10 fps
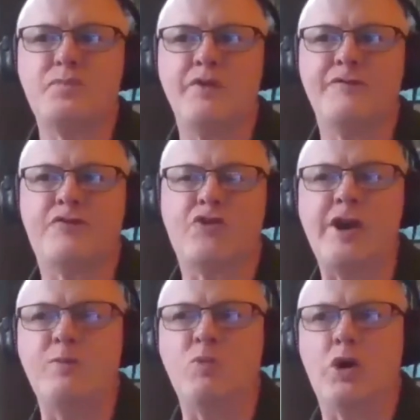
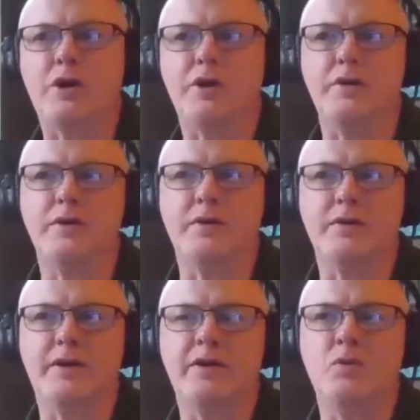framework
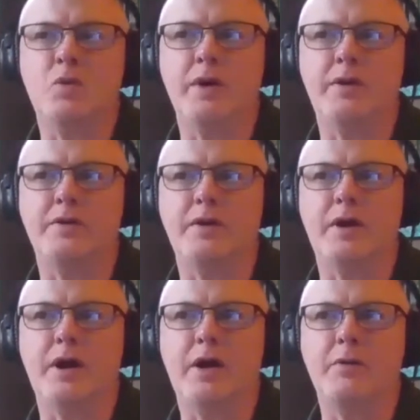than what
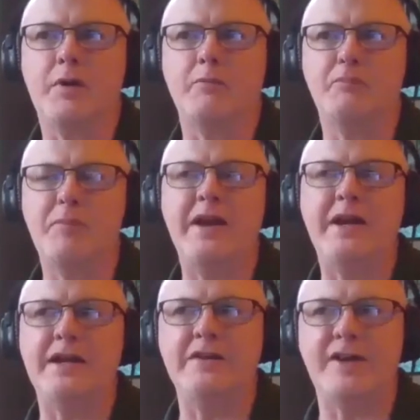
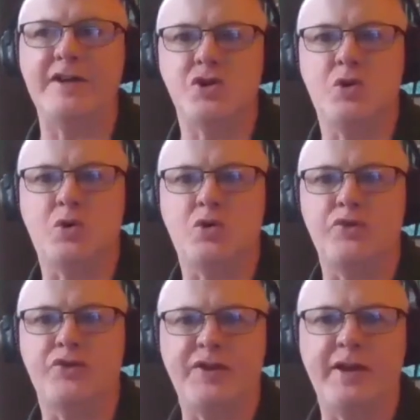many
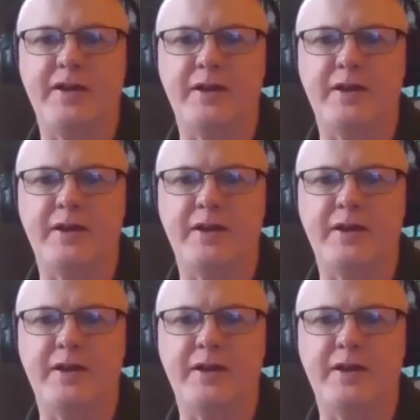evangelicals think.